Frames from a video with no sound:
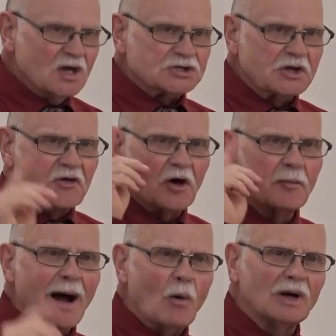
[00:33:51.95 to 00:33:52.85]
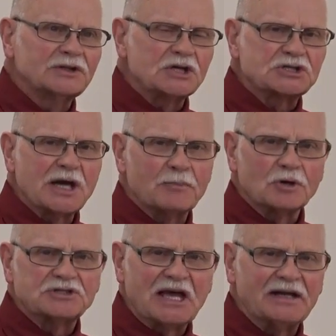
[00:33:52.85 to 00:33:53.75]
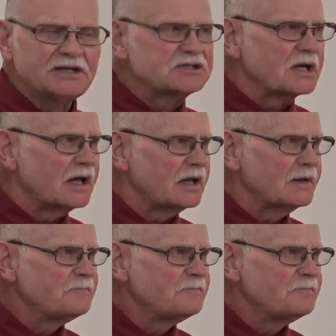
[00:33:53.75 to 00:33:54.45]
She thought about what the shepherds had to say,